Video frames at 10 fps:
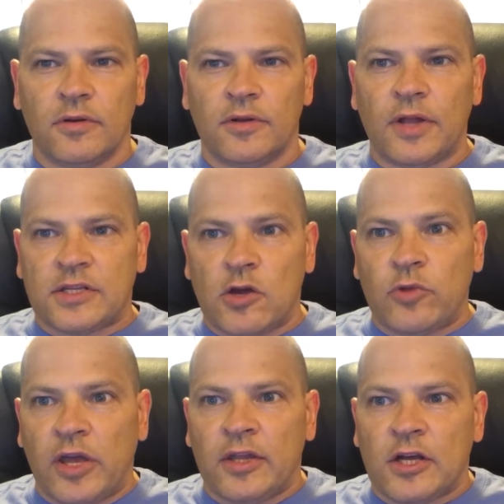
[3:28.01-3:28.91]
That's how
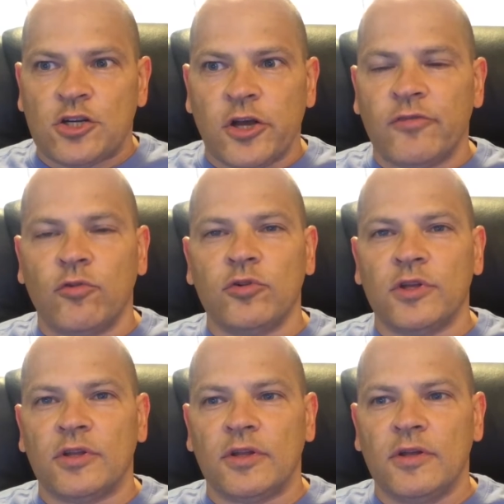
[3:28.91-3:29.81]
they can actually afford
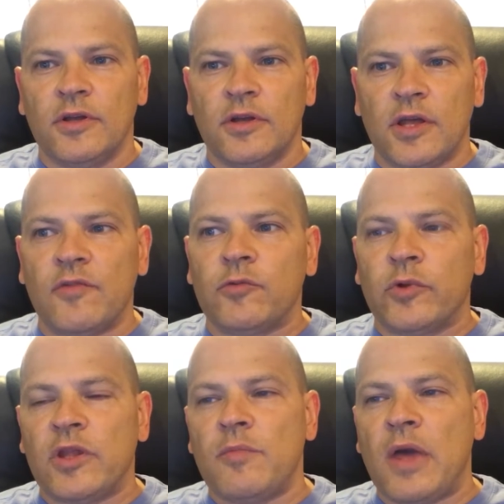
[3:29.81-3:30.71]
it. Even
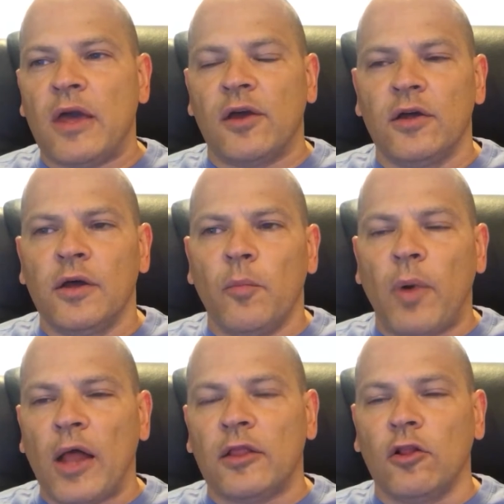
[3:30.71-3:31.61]
when they make
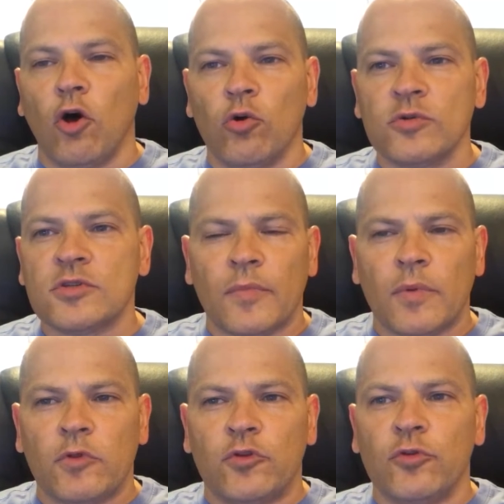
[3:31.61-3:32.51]
bad loans
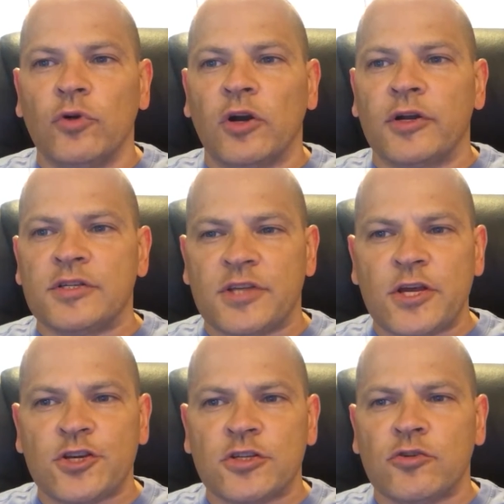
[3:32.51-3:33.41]
to
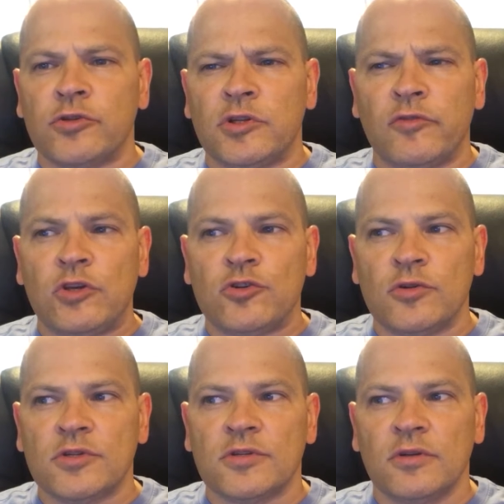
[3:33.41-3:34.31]
organizations or
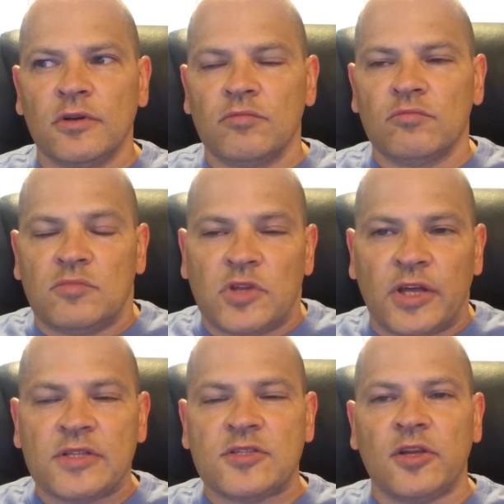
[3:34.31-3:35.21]
individuals, they
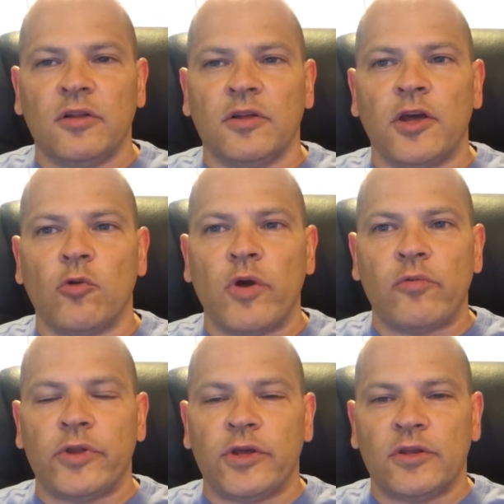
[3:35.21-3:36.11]
can still get away
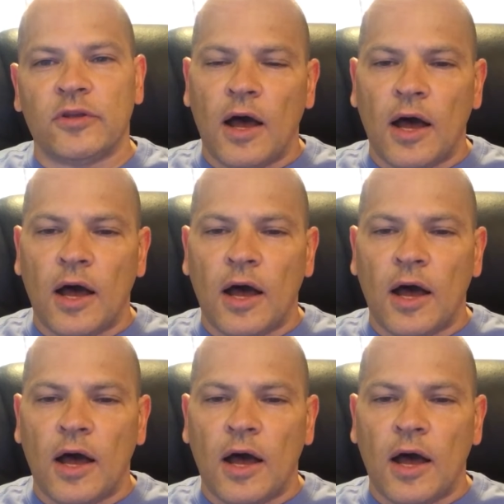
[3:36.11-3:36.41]
with it.